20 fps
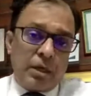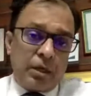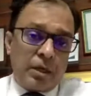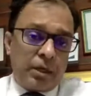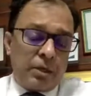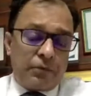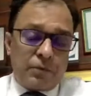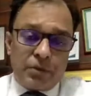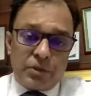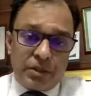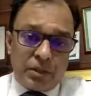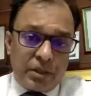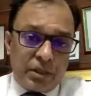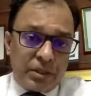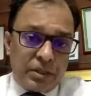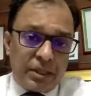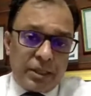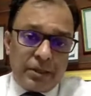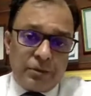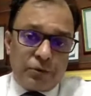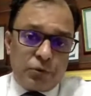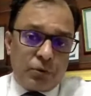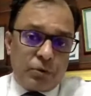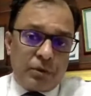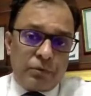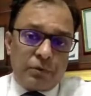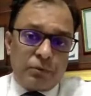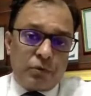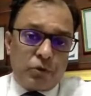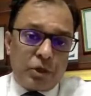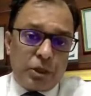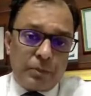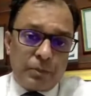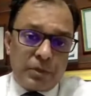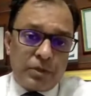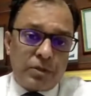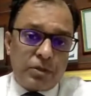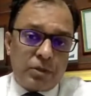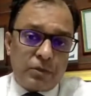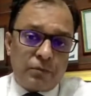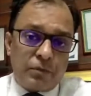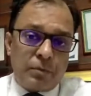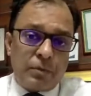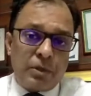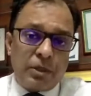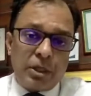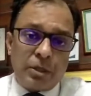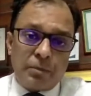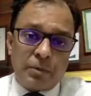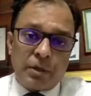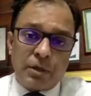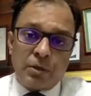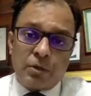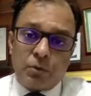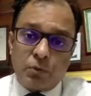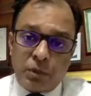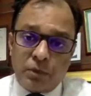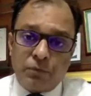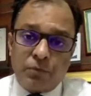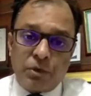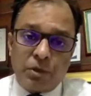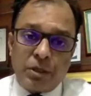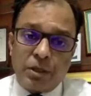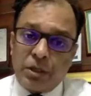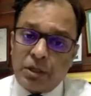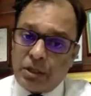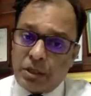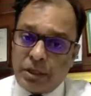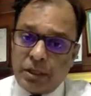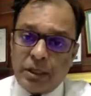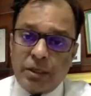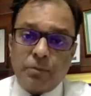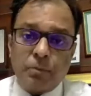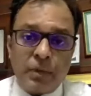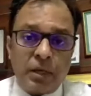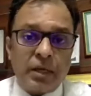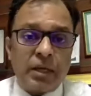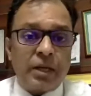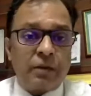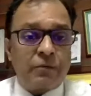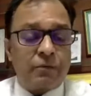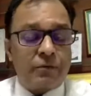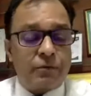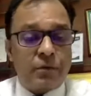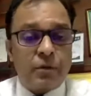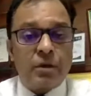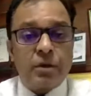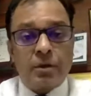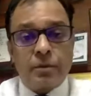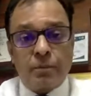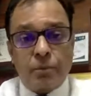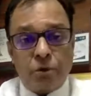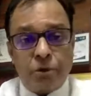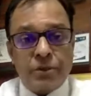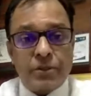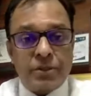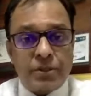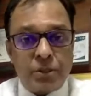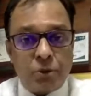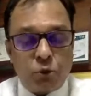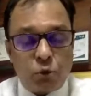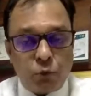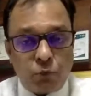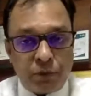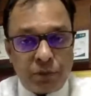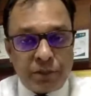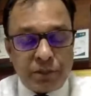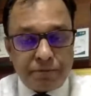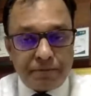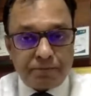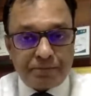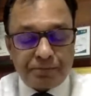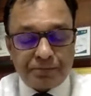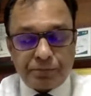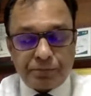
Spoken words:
In different studies, they have shown even 40% of women coming to infertility clinic may have polycystic ovaries.